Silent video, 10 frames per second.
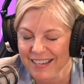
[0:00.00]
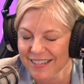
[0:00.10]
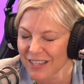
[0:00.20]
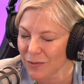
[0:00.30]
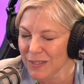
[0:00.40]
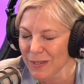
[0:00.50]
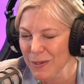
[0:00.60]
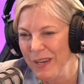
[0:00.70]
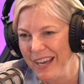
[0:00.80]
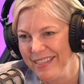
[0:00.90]
Until we see
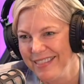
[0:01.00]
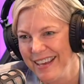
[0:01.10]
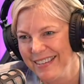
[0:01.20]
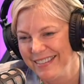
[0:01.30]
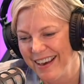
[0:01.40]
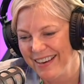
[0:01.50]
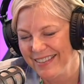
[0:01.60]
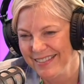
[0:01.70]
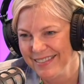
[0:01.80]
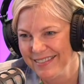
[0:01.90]
you again. Thanks, guys.